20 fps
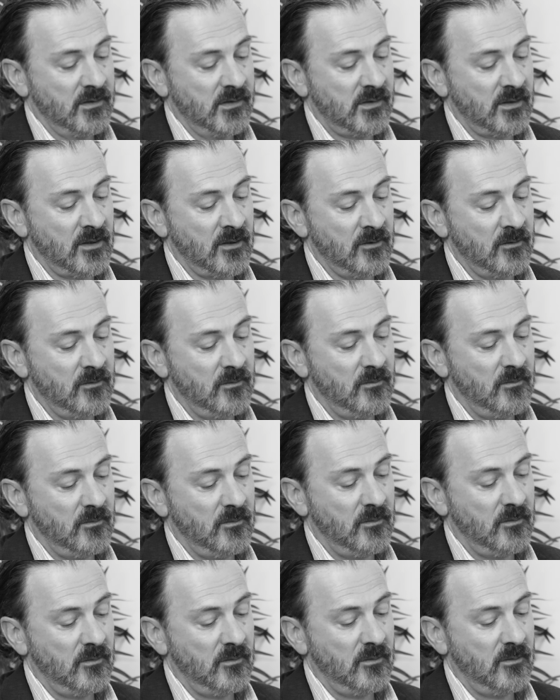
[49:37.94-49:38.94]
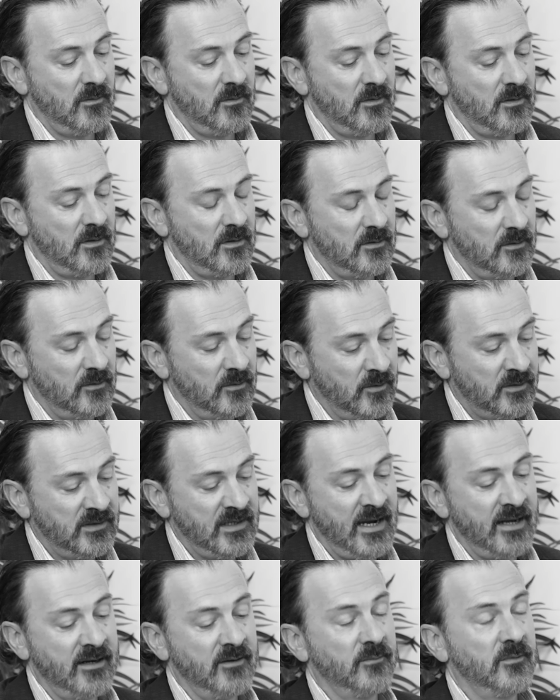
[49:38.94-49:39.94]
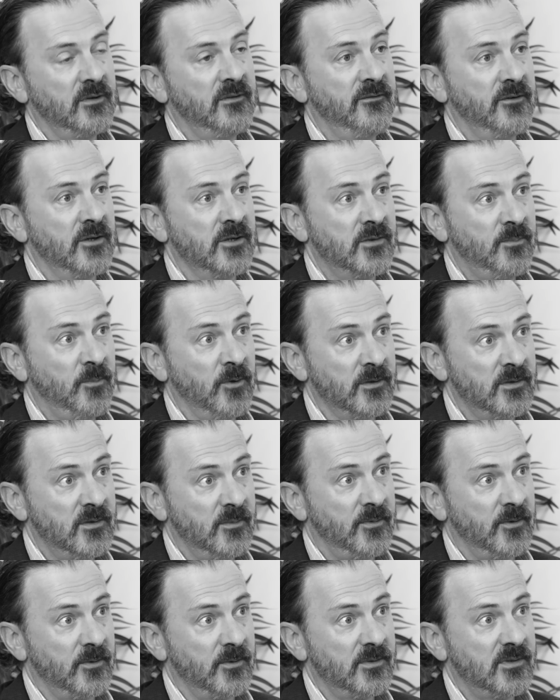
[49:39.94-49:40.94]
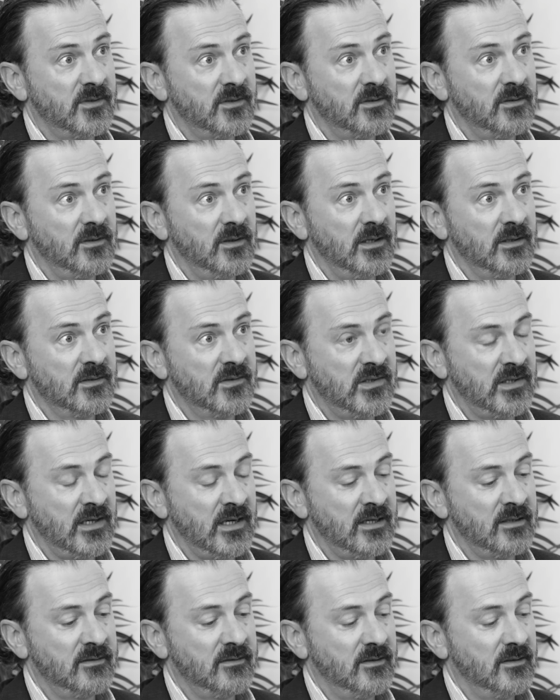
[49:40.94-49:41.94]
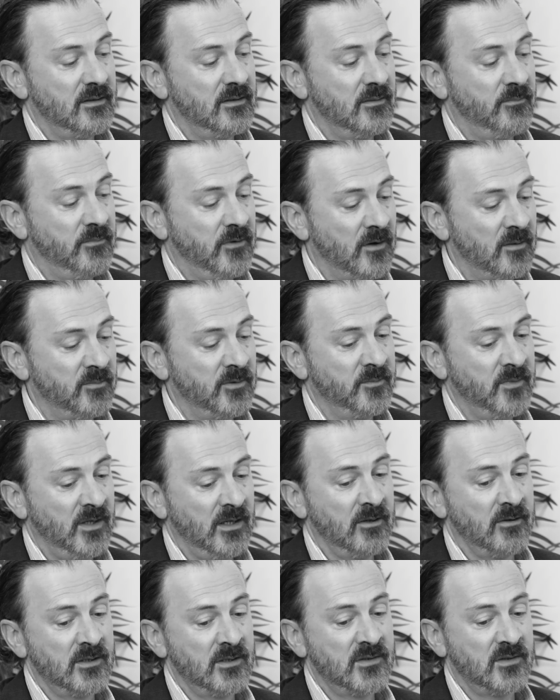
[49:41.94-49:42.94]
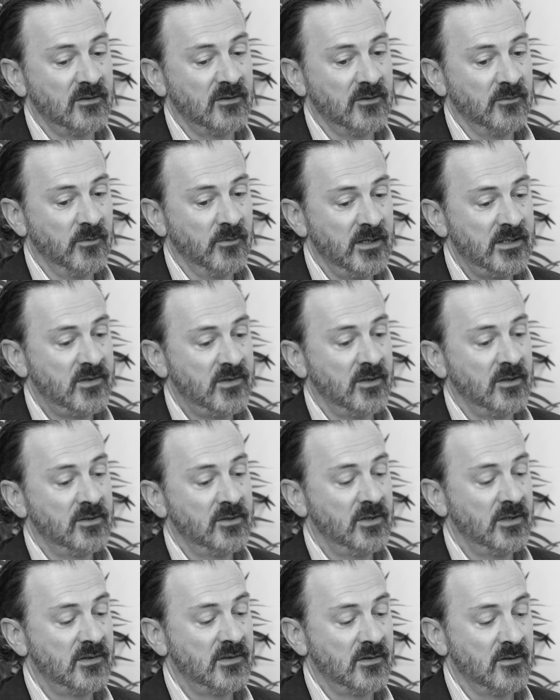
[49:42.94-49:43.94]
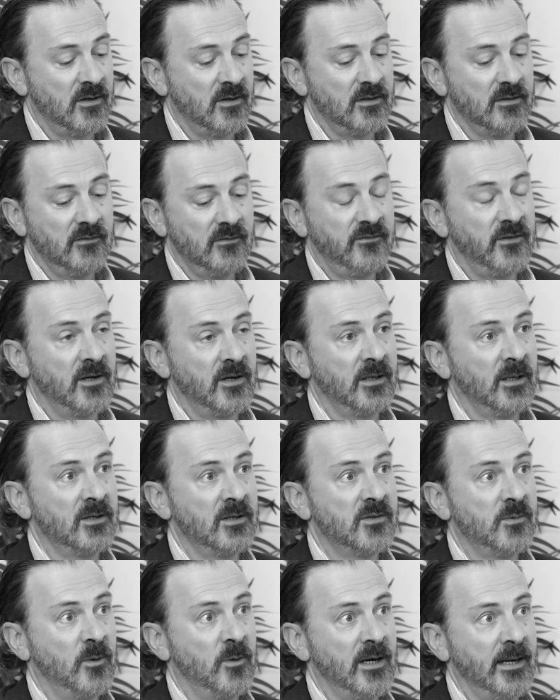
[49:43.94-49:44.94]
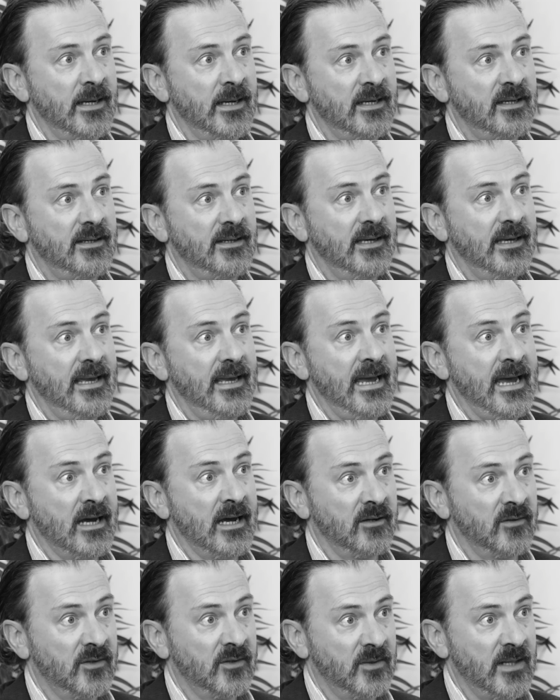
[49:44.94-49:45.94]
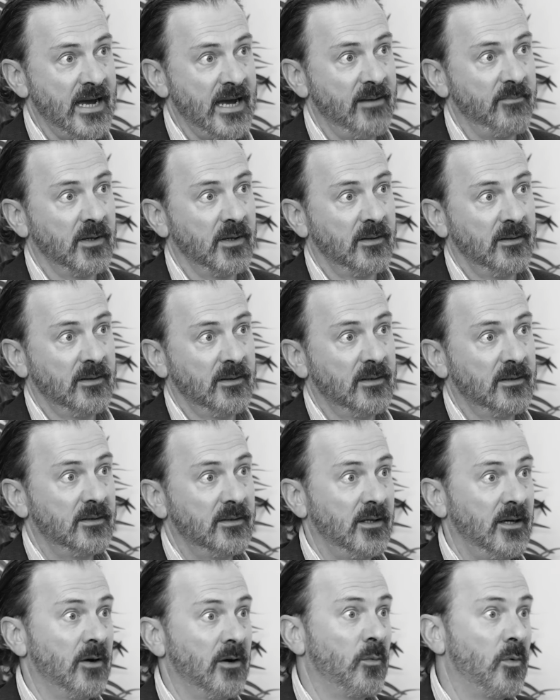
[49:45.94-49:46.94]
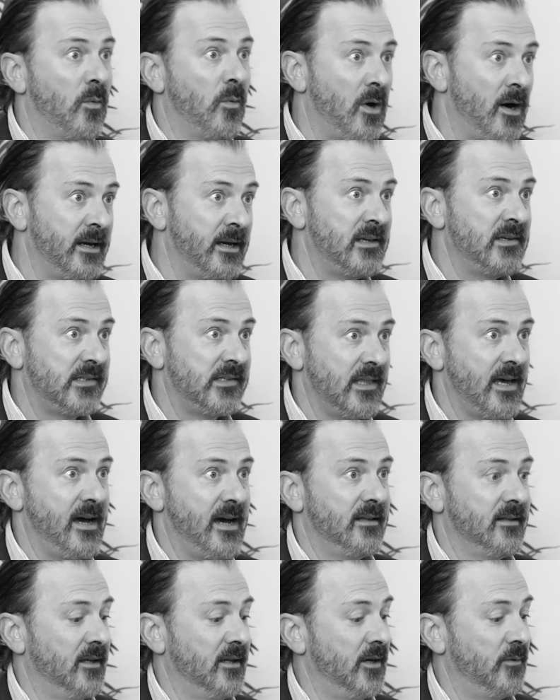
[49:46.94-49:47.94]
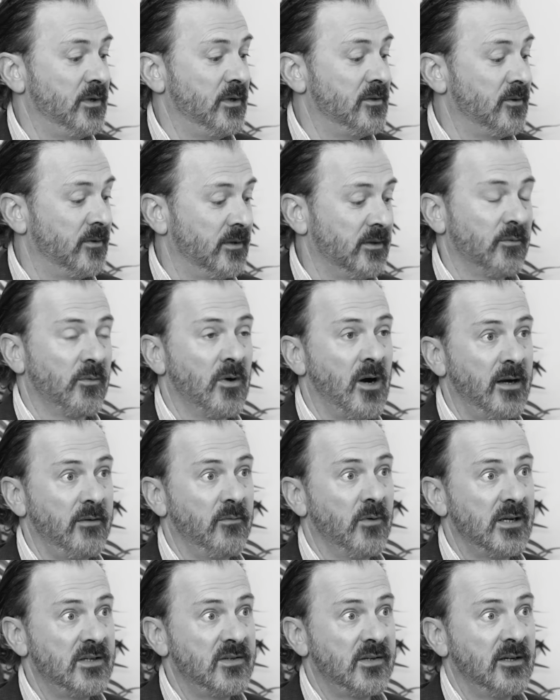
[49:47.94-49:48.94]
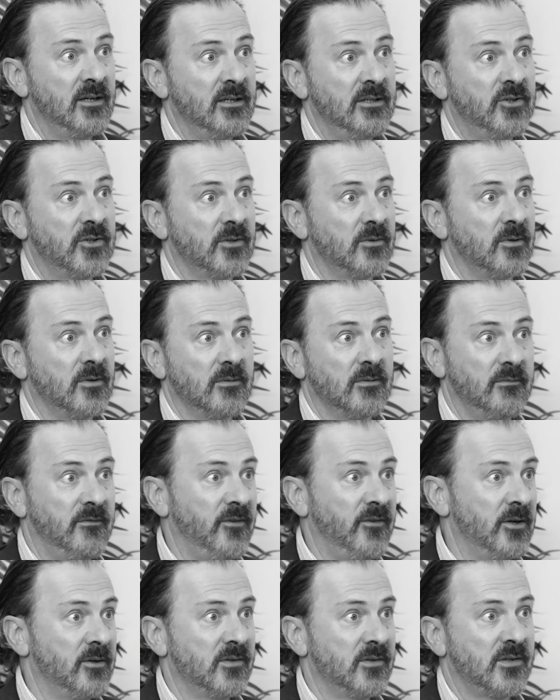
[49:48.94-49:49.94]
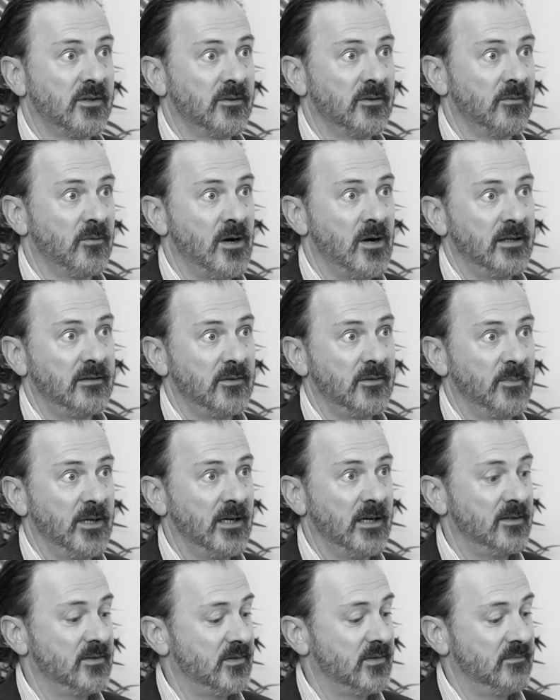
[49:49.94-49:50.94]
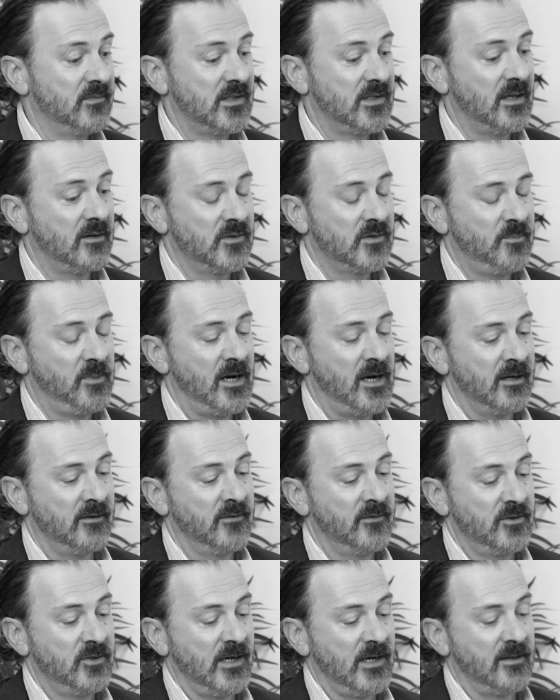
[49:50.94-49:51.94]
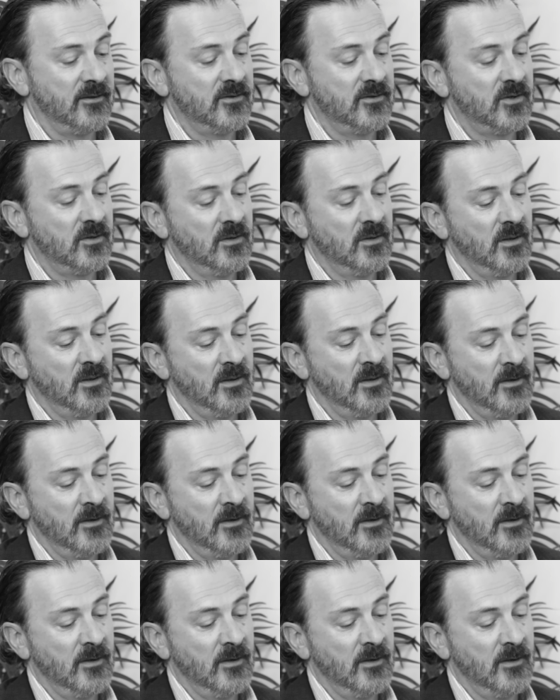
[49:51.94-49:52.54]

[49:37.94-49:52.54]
So, looked at it with first principles and said the problem here is that the research is not finding its way out of the lab you go, well, why is that? Are we doing the right research or focused on the right domains? So that was part of the challenge.